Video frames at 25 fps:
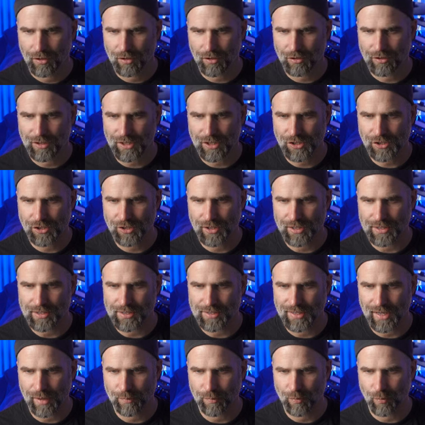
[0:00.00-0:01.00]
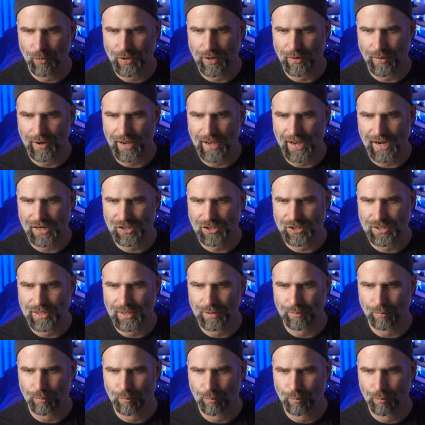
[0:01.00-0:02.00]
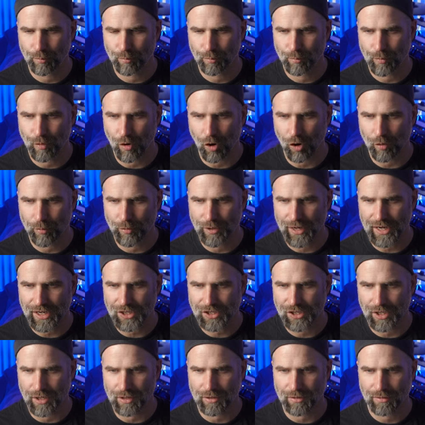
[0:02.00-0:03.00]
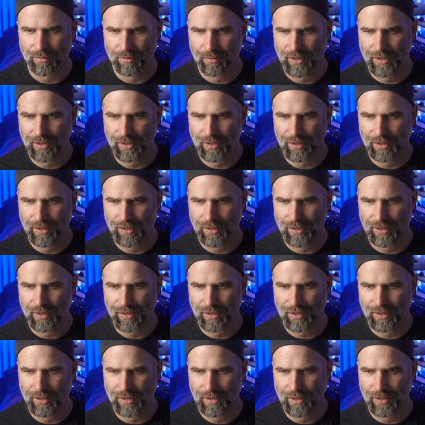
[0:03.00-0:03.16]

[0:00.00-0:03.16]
conditioning step where I actually carbonation.